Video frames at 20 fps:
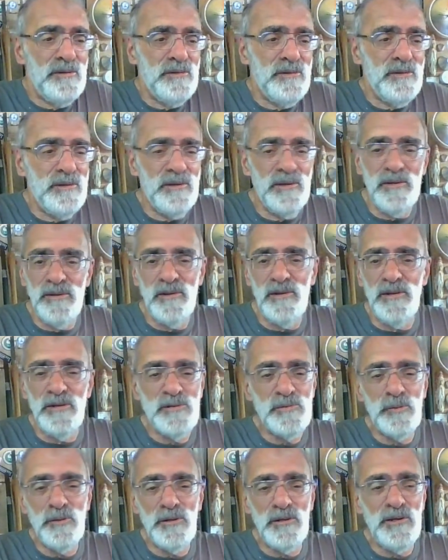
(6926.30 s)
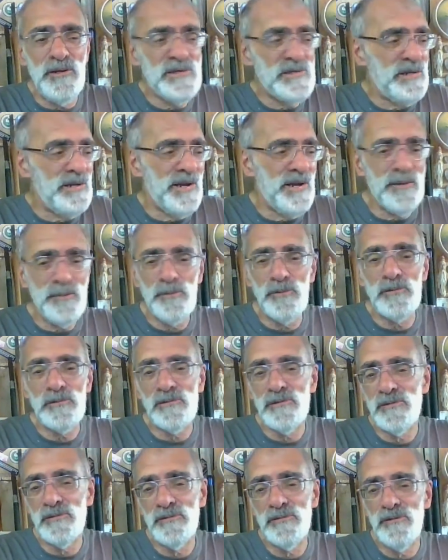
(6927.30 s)
it, it is what it is. It
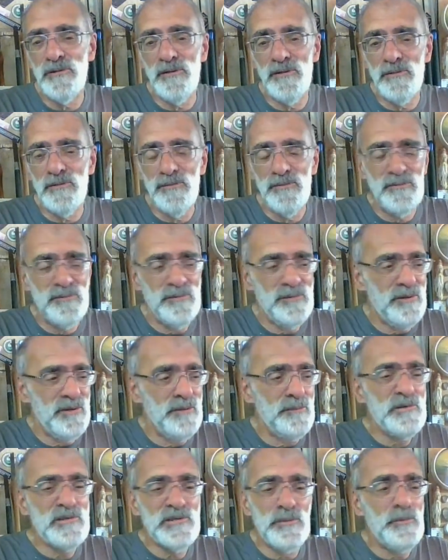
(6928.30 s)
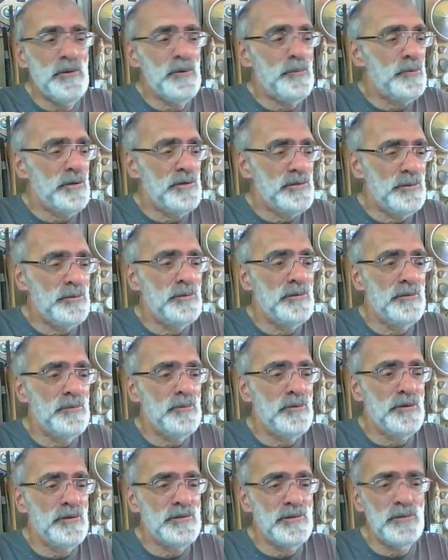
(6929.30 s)
happens. You know. I must admit, when I do a,
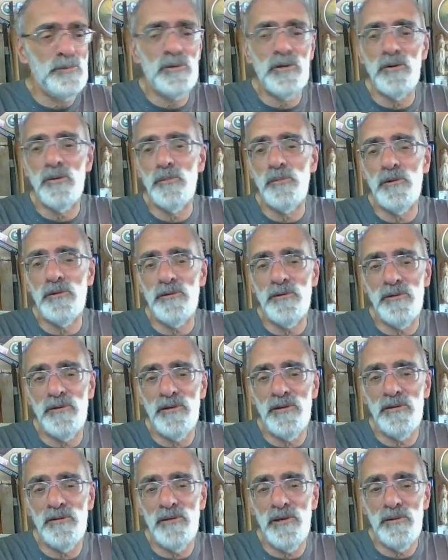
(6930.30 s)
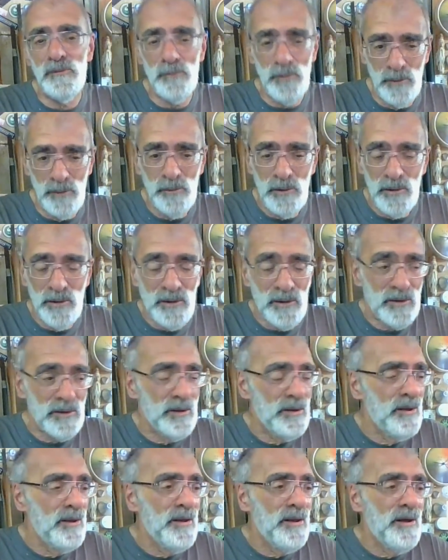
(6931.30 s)
when I do a goblet in, in public,
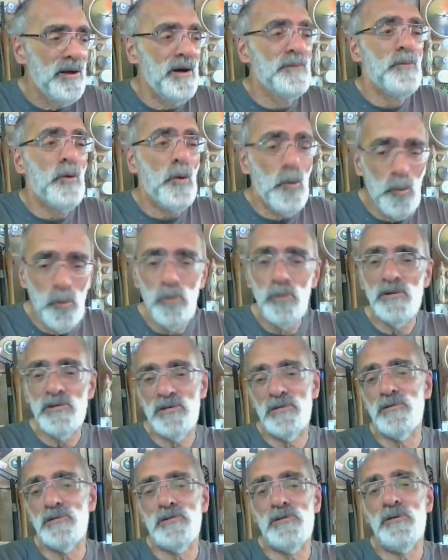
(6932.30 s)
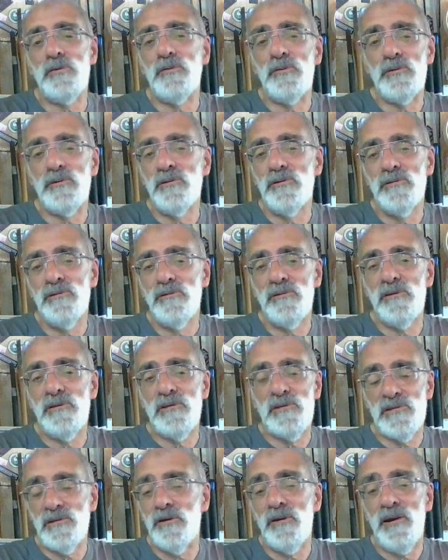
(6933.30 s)
I'm always concerned that
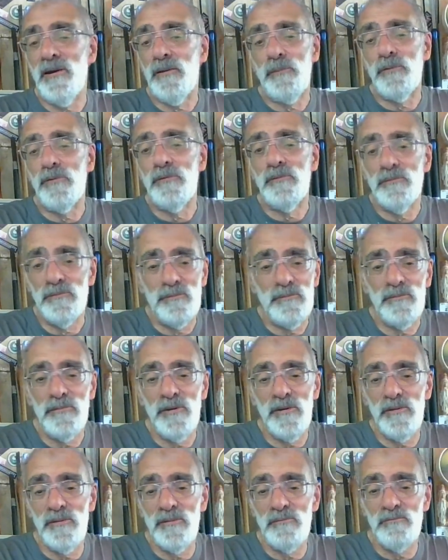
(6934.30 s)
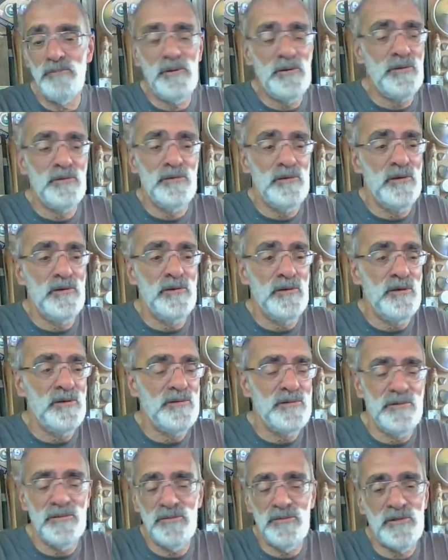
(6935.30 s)
it's going to happen. Um, but I, it, it
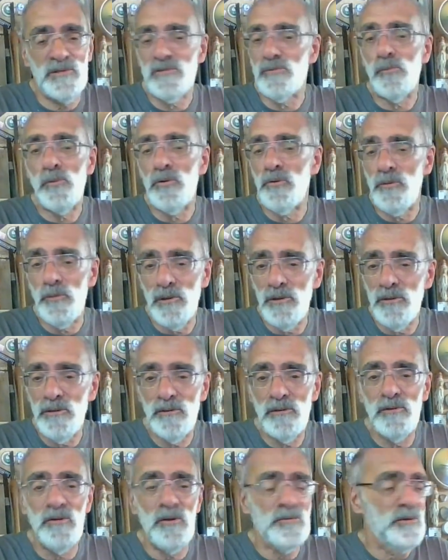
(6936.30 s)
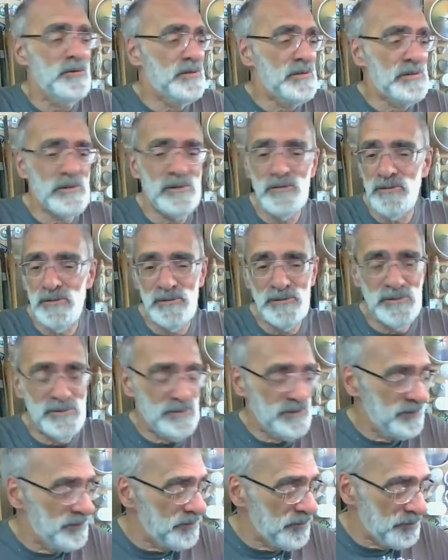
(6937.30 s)
doesn't worry me, not in the slightest,
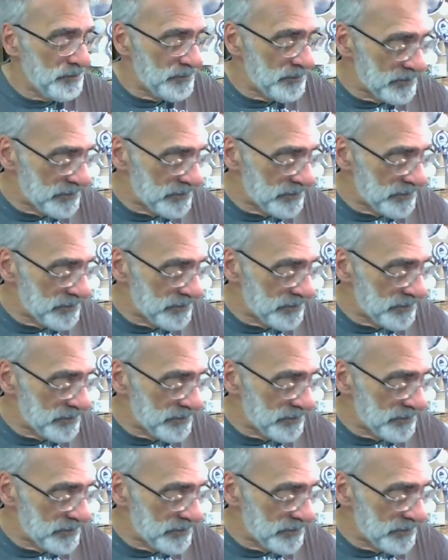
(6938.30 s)
not in the